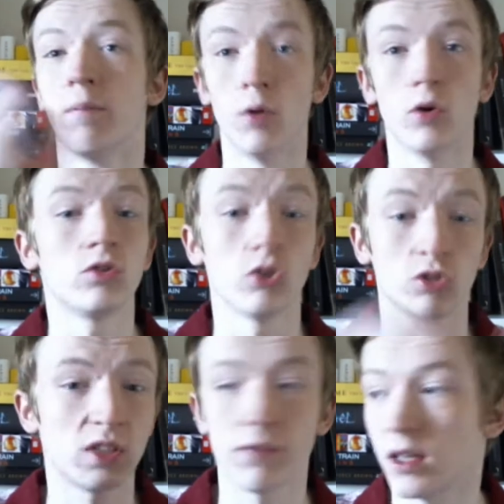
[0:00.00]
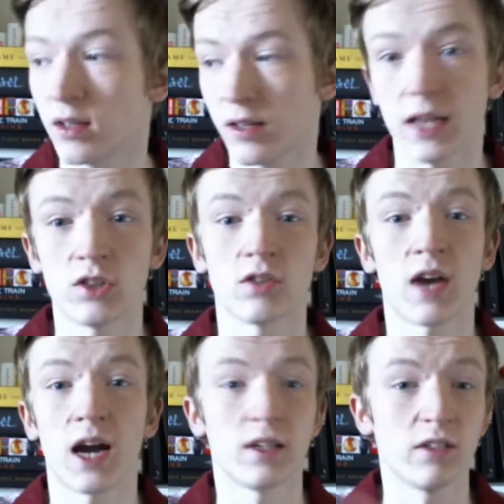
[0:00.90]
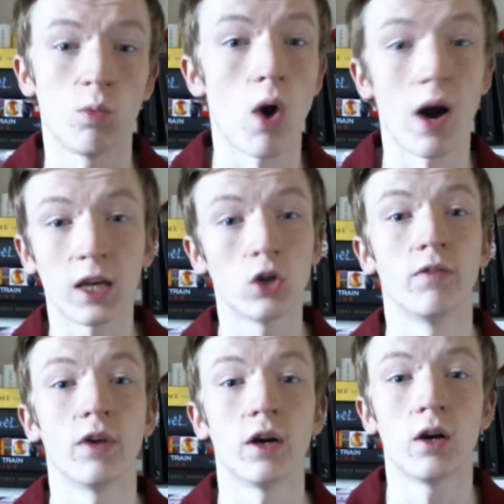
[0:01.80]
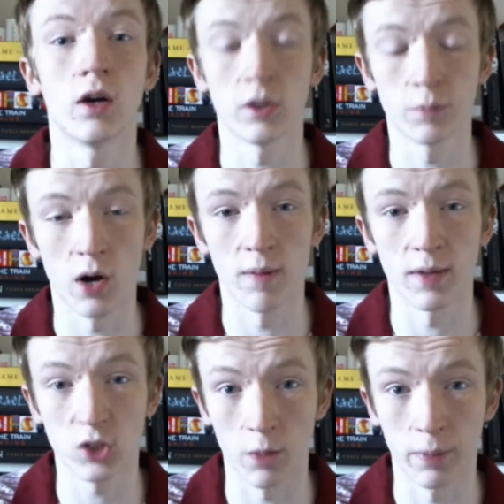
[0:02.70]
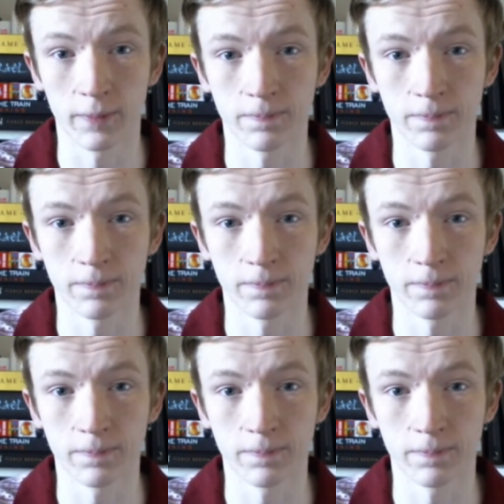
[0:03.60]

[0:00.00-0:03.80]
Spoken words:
but just to give you an indication of kind of what I cover as part of my job.